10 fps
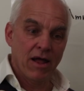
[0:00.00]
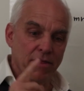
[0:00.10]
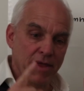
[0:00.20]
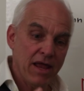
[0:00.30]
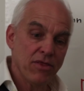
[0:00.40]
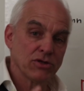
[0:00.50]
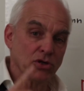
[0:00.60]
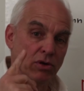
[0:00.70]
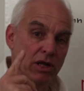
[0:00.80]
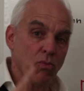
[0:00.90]
then
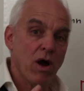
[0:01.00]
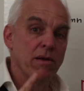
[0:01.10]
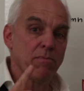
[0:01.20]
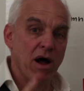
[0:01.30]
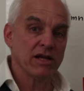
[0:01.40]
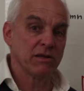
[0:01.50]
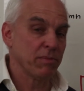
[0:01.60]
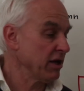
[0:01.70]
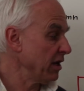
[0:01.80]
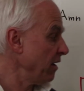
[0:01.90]
there's only one
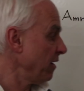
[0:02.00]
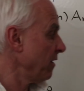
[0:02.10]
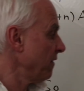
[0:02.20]
possibility